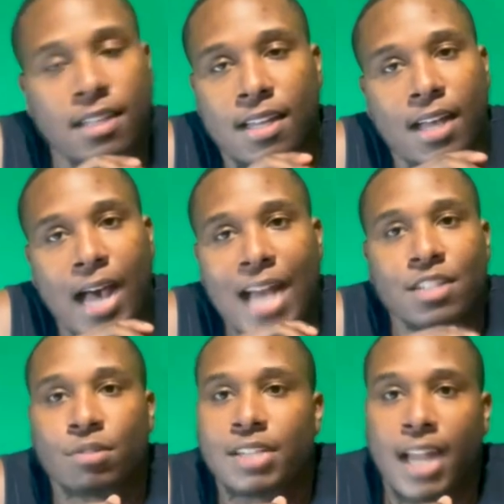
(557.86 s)
I just
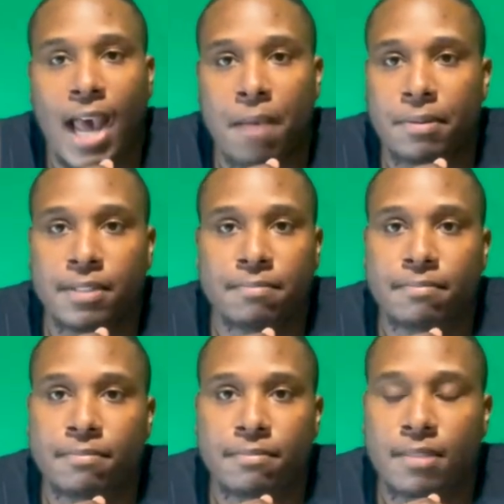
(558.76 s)
don't see that happening.
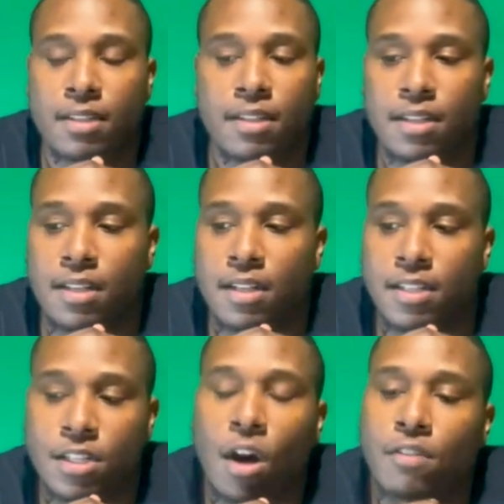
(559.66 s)
This
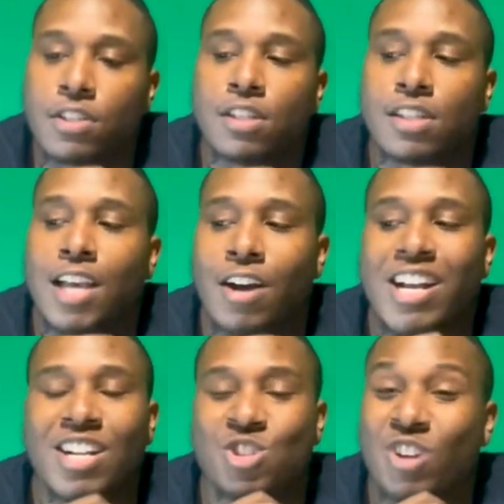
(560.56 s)
offseason, y'all
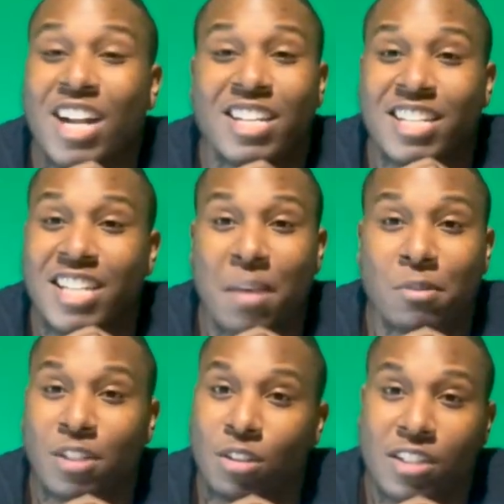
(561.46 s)
gotta try to get Damian
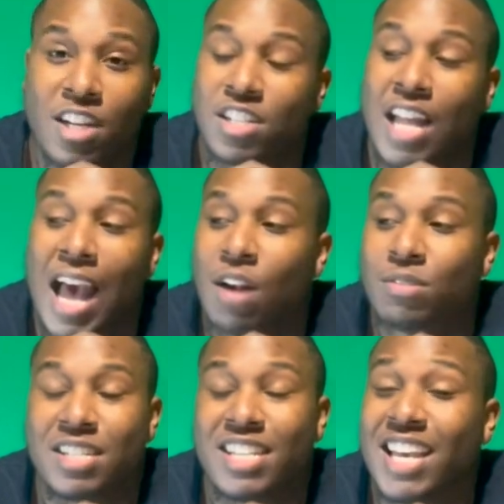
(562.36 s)
Lillard. There's, I don't
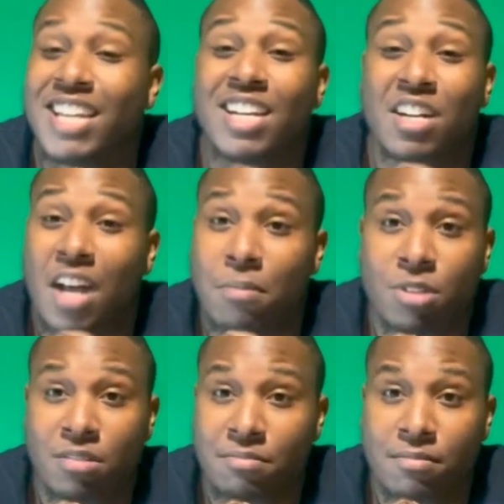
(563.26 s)
see any other
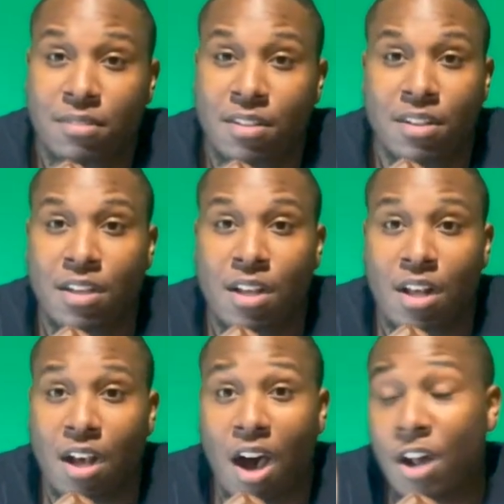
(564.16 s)
option
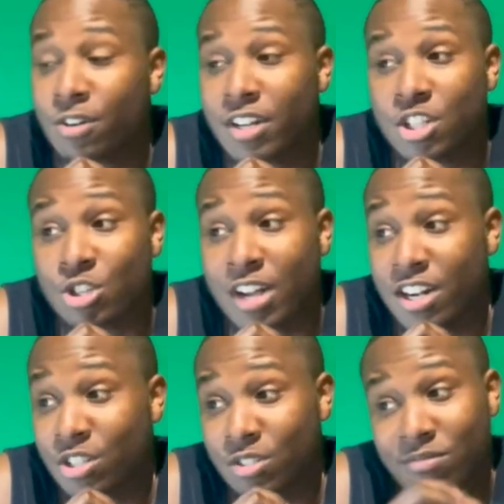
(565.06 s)
other than try
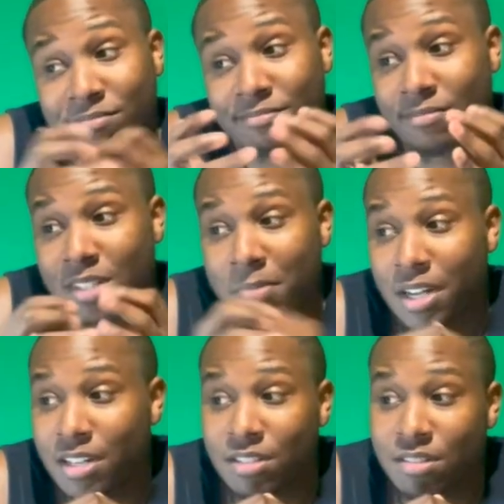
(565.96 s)
to. Let's be
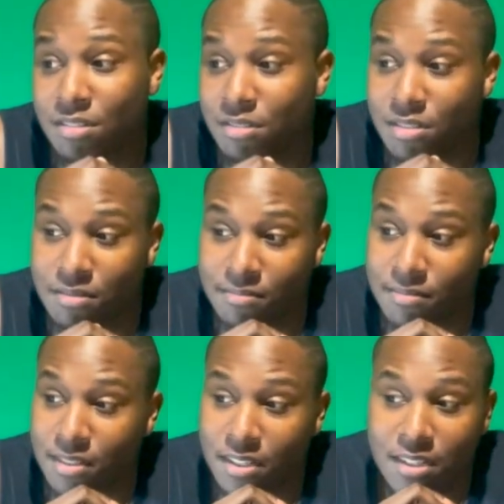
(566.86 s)
honest.
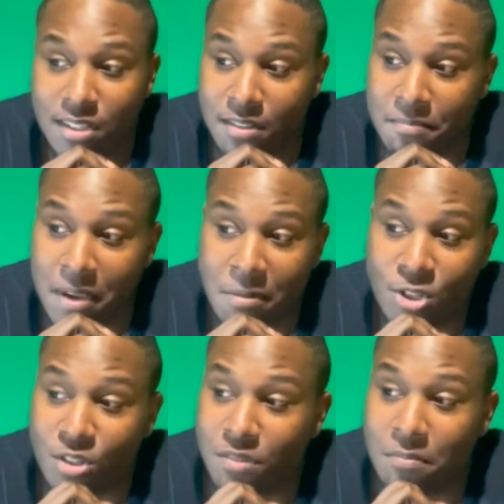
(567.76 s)

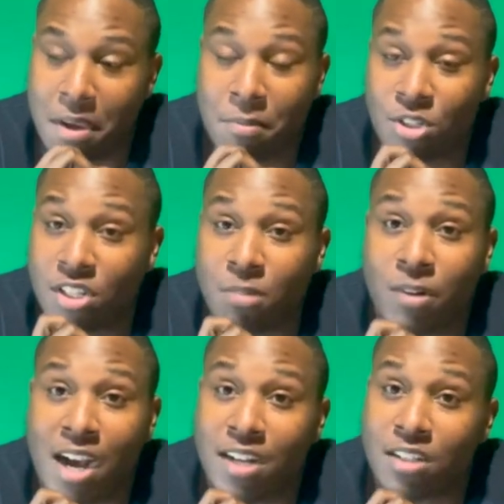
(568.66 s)
Maybe maybe see
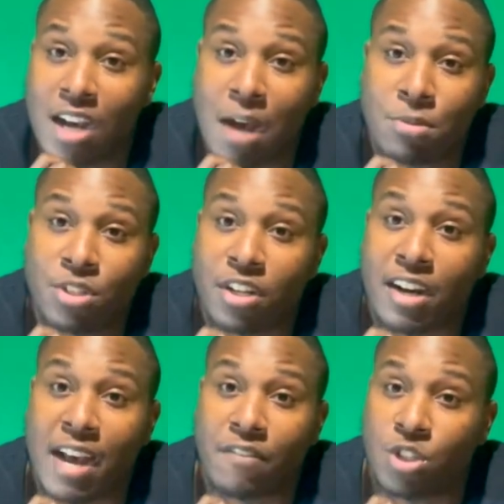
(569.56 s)
what the options y'all
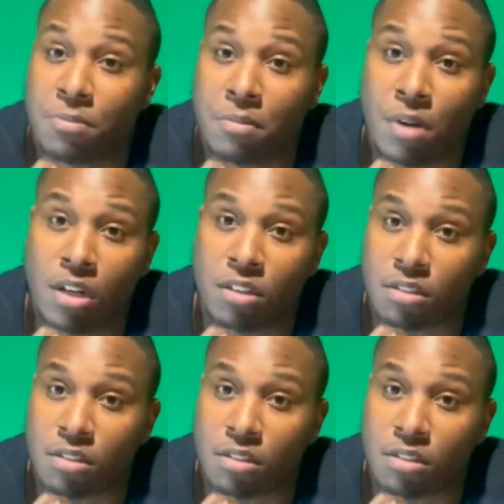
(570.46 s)
have for Jimmy Butler.